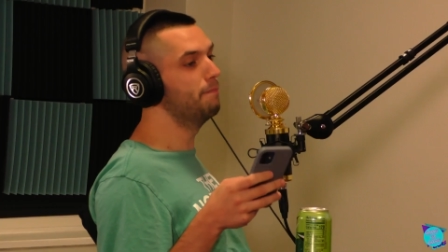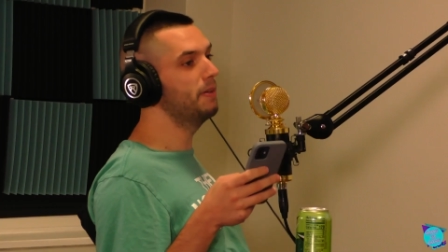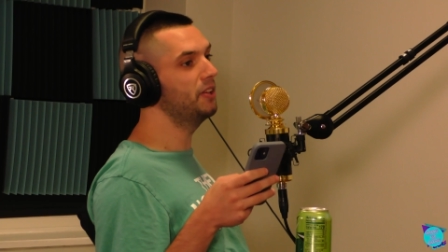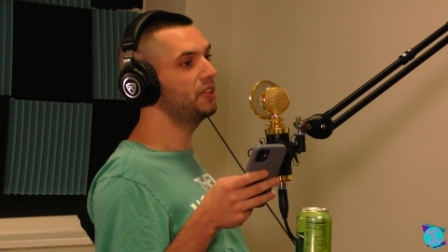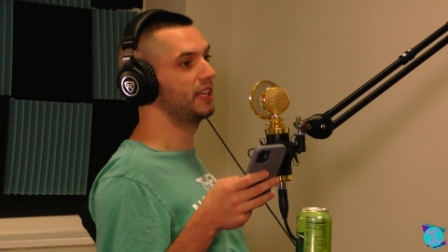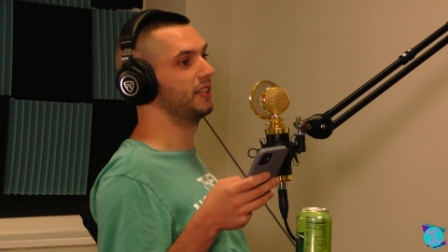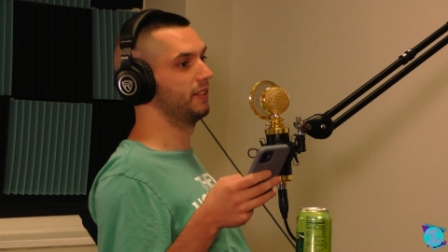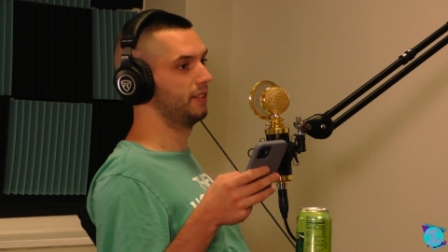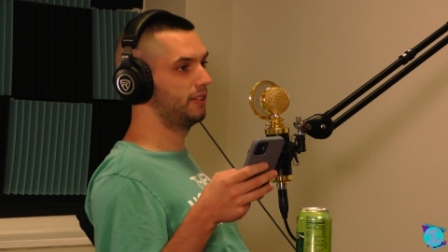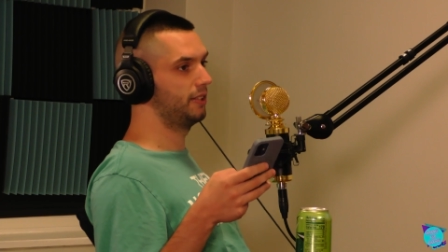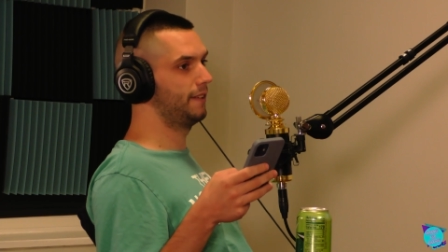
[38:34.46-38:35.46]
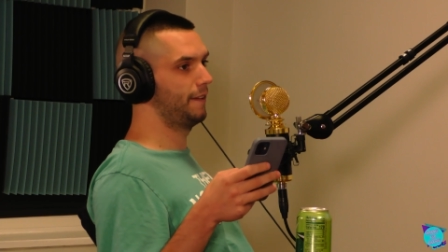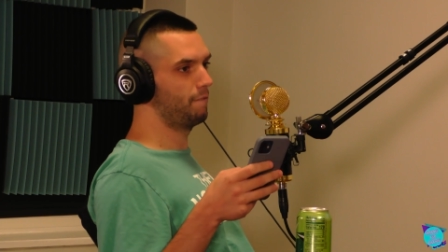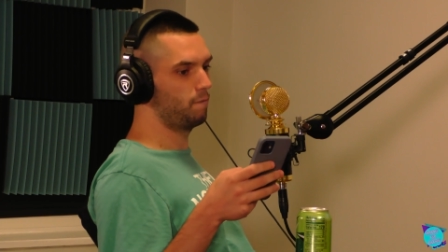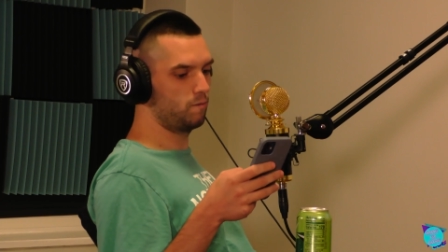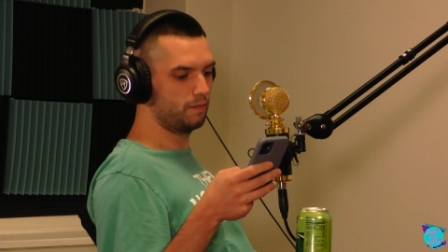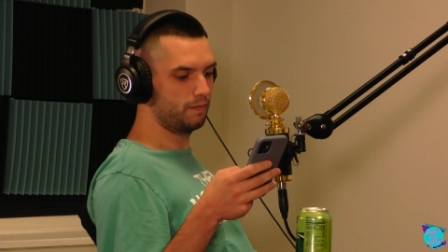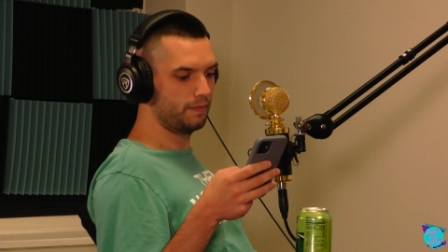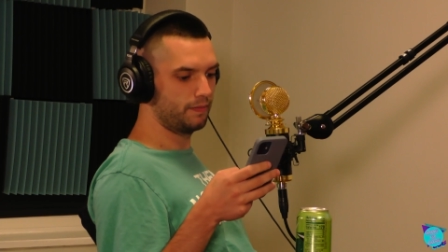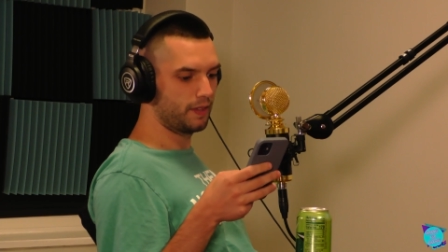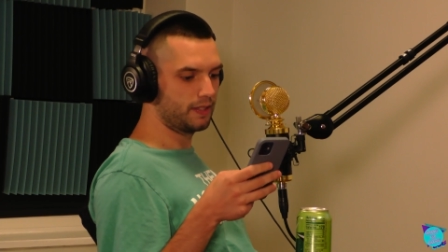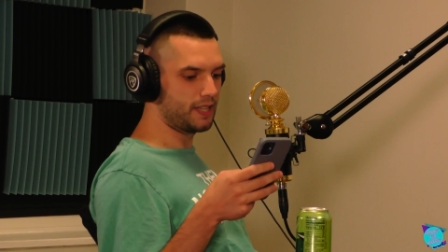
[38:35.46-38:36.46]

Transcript: Million. Ten million. That's like